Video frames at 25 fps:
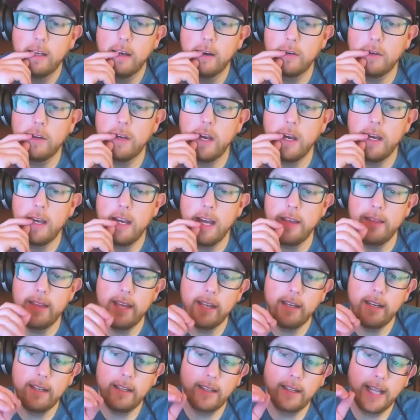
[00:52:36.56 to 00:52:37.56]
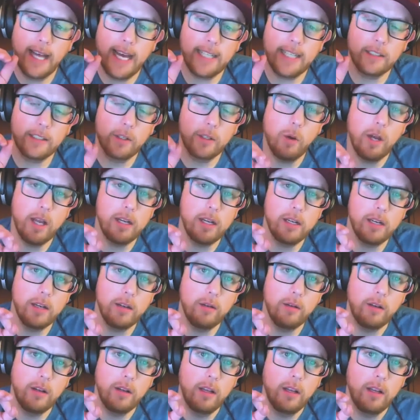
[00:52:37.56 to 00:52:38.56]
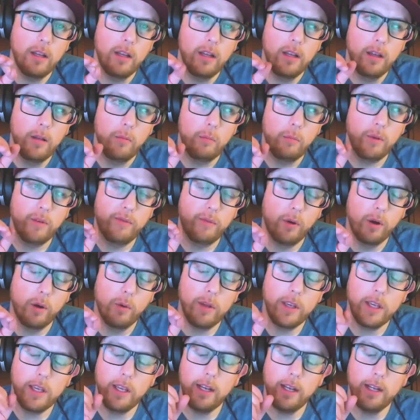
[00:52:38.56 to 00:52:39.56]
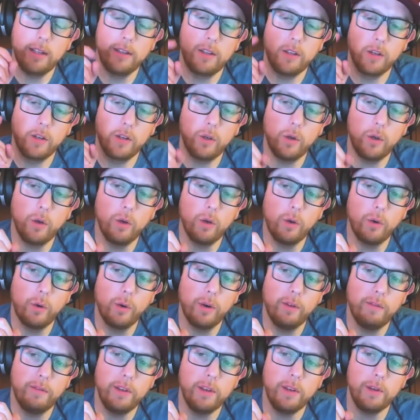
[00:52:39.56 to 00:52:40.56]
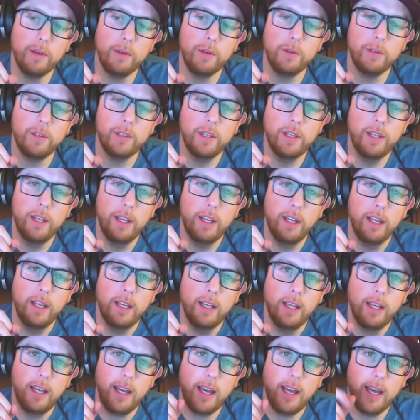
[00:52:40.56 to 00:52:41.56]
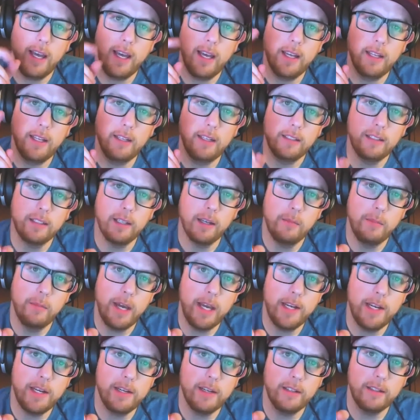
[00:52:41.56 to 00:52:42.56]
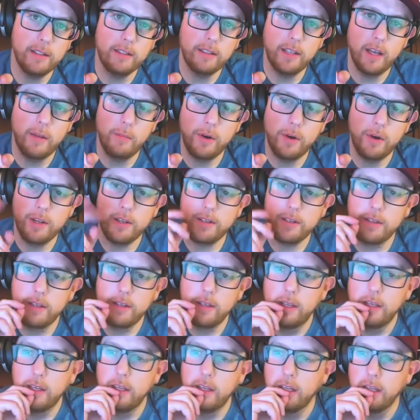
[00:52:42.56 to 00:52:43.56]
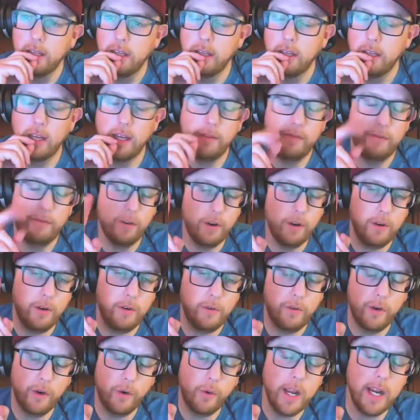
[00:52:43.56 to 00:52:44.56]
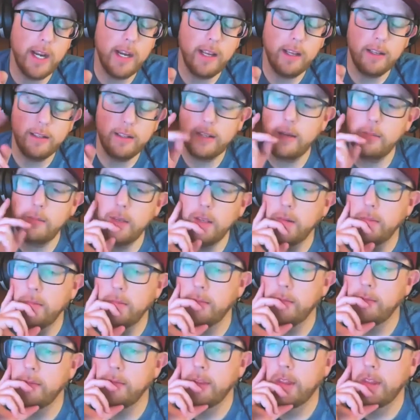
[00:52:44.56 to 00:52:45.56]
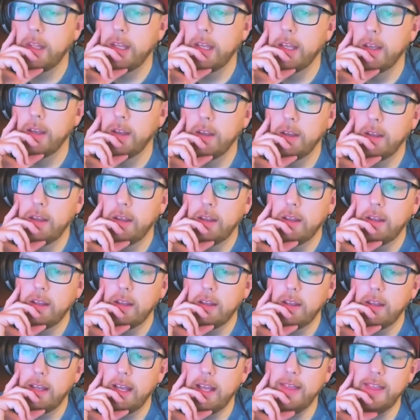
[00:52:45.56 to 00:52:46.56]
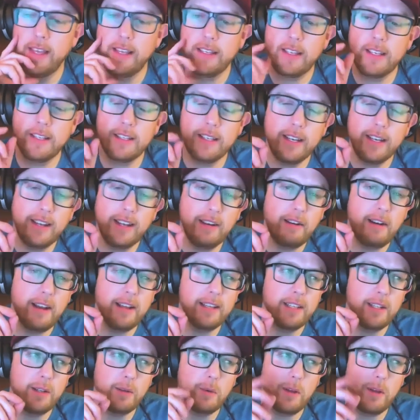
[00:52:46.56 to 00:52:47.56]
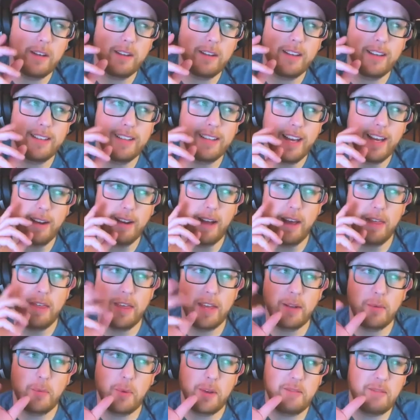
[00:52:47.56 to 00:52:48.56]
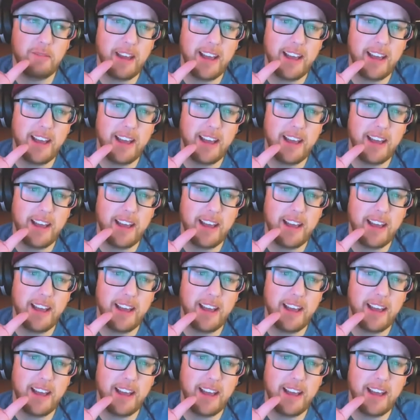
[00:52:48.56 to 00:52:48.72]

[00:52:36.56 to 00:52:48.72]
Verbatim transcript: Okay, and then last question before we get into Google reviews and summation summaries uh, for for ratings. I mean, and this is an interesting one because I don't I think we've